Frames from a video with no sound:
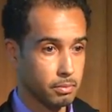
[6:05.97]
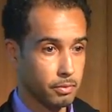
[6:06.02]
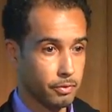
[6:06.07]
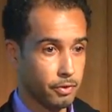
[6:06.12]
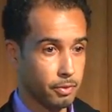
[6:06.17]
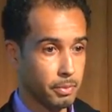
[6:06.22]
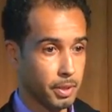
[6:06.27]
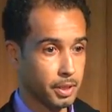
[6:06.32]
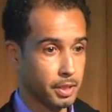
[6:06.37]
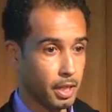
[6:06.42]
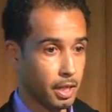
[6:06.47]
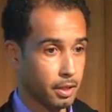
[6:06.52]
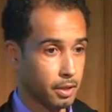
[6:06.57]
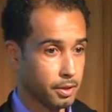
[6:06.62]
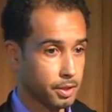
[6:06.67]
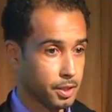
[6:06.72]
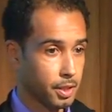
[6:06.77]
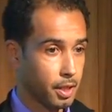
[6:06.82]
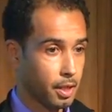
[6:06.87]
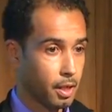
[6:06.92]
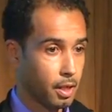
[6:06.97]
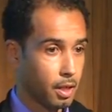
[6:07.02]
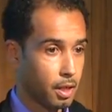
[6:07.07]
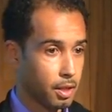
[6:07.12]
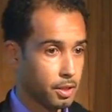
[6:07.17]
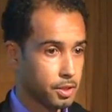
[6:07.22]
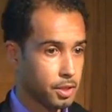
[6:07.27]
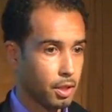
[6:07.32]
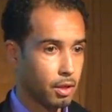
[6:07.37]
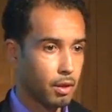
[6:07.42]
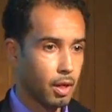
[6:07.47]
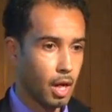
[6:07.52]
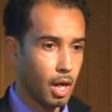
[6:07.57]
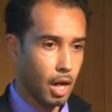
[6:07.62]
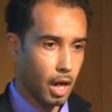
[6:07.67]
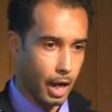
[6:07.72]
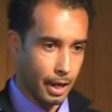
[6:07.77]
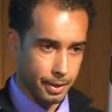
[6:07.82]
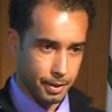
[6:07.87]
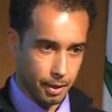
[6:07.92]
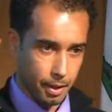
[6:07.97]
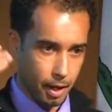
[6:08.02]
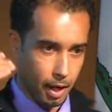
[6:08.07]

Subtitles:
for McDonald's. So I